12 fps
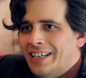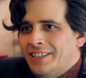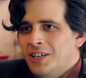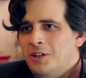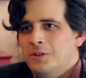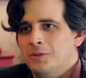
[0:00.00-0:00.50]
I
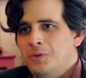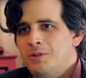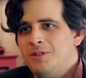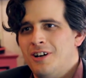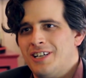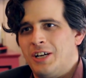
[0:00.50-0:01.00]
know. We were
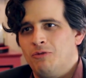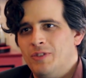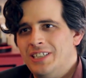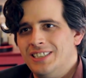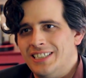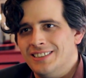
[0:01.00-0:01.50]
talking
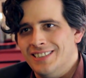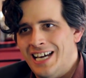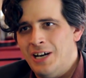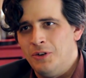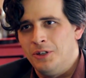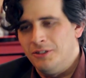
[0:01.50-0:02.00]
really
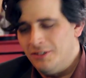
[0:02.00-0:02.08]
loud